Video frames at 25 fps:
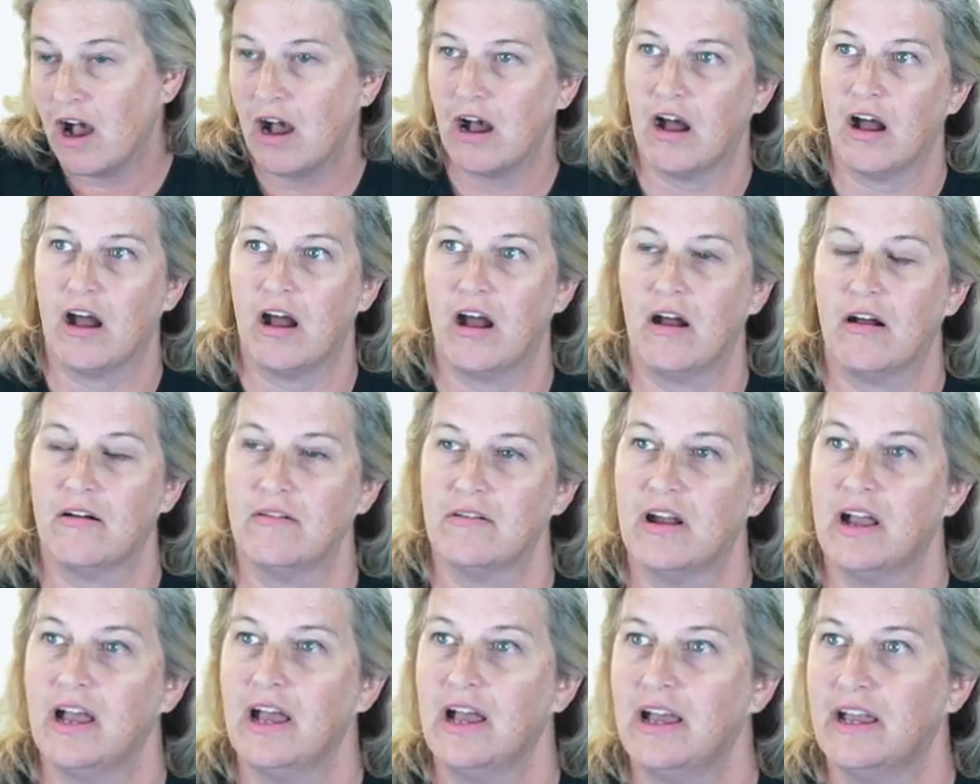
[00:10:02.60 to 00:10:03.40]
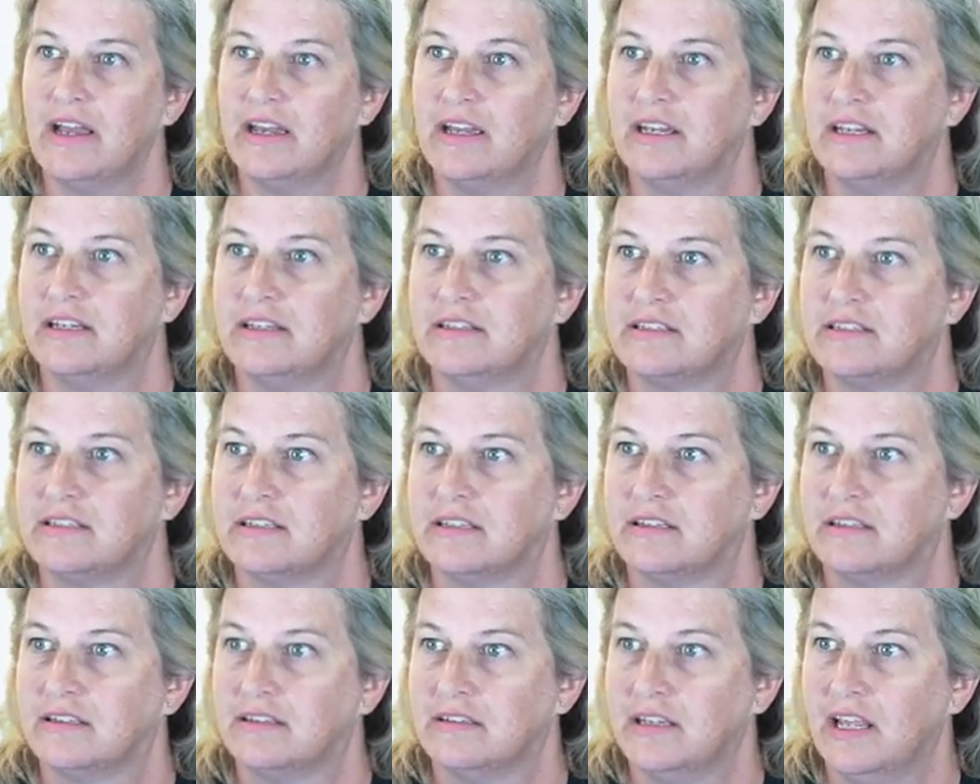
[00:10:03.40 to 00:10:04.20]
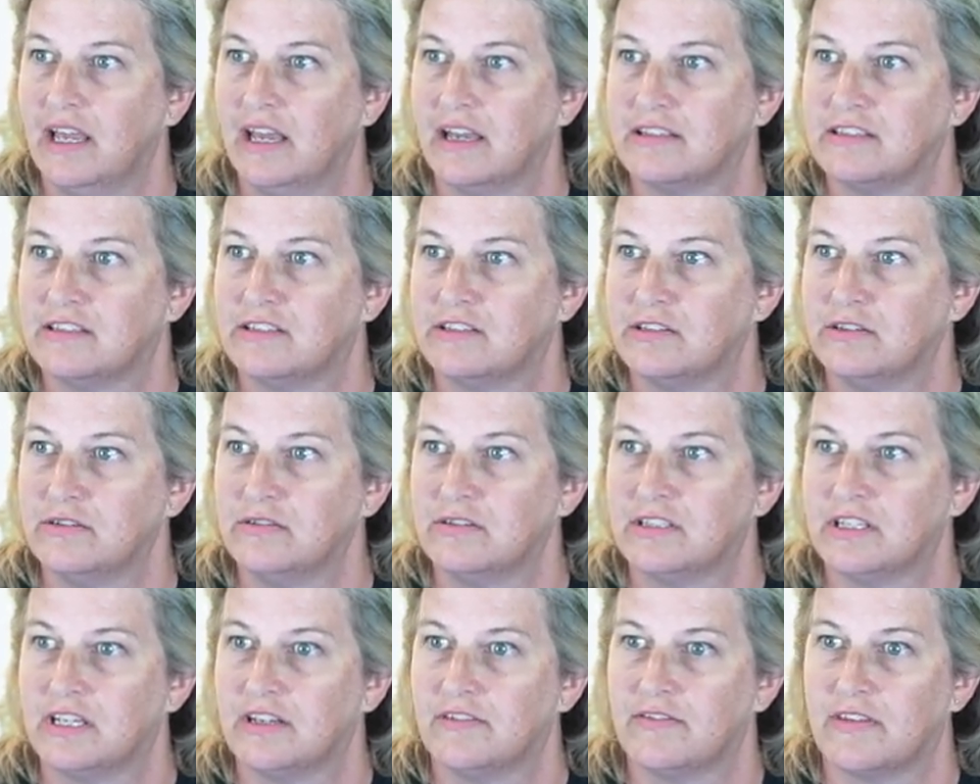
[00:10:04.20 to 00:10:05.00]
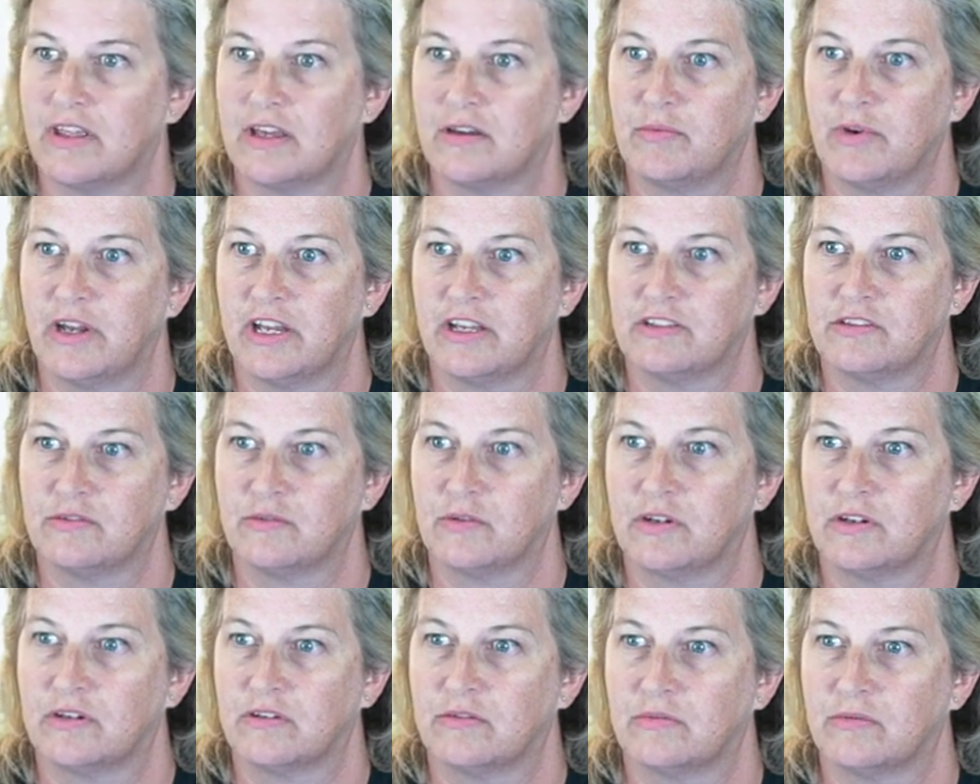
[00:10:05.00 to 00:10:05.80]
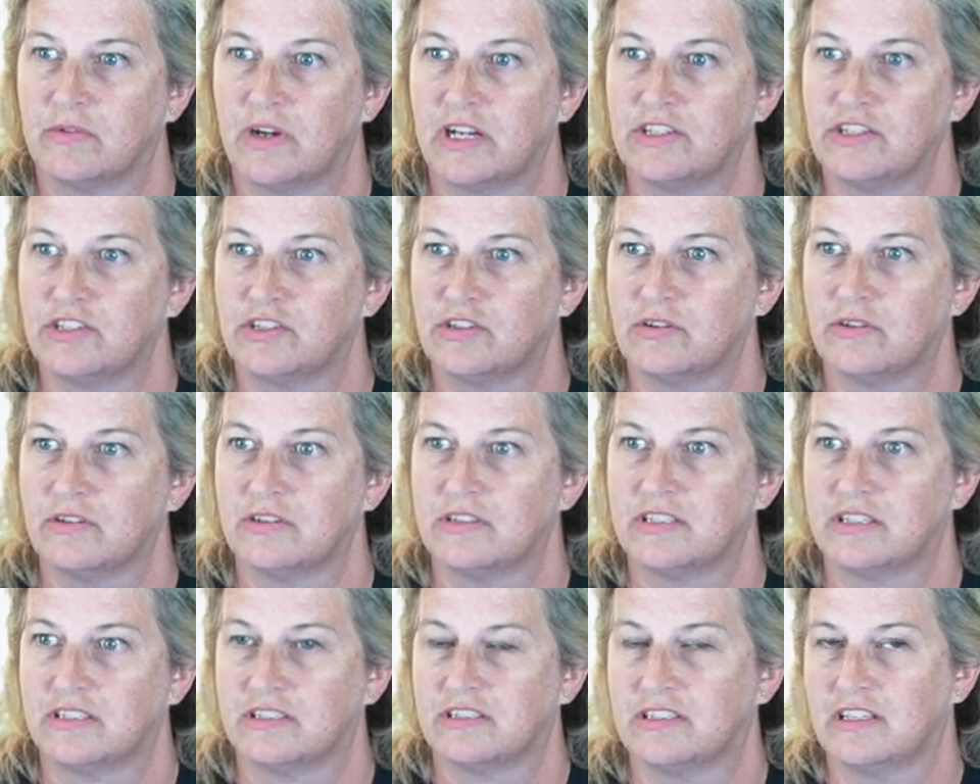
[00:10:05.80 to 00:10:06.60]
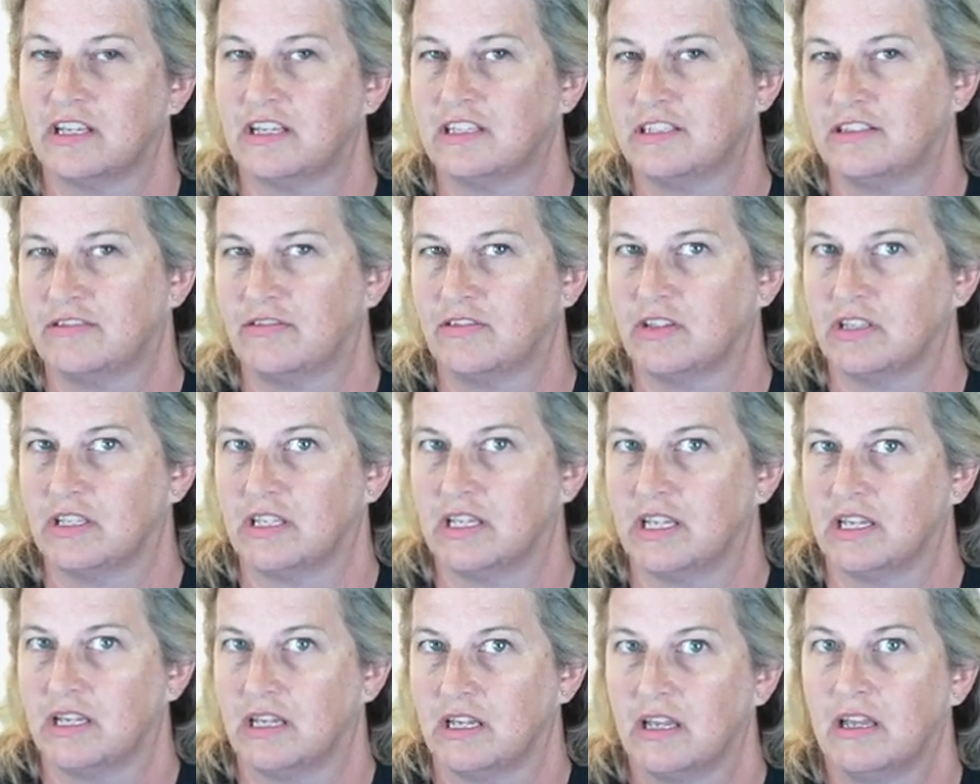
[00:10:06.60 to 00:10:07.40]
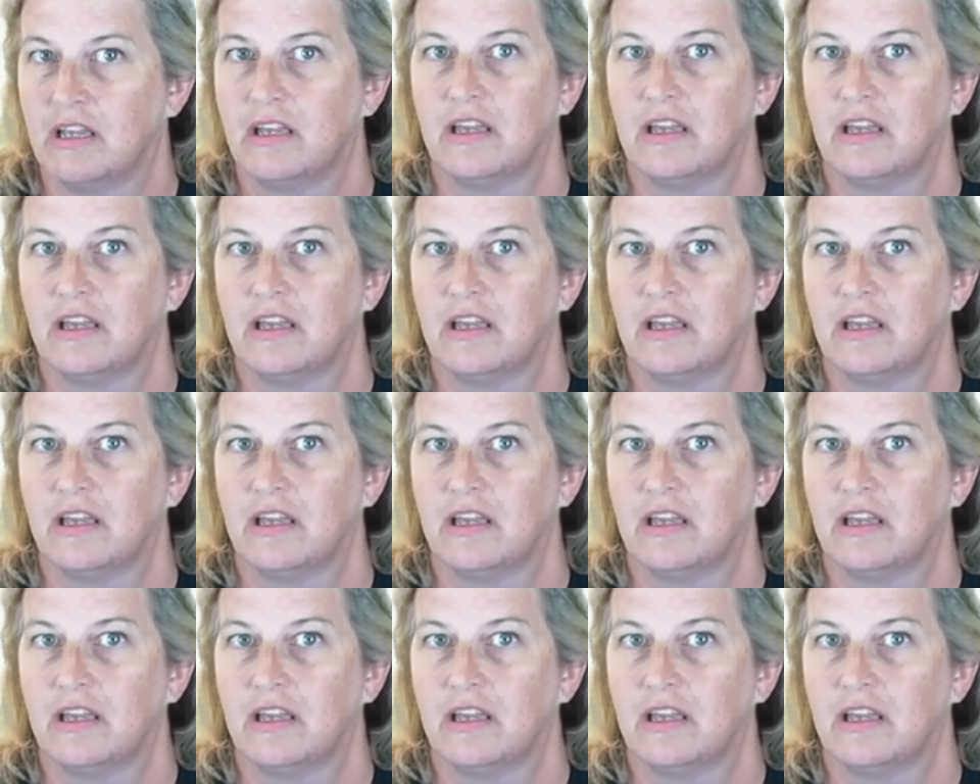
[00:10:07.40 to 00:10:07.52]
all right. Yes, do save that password. Registered successfully.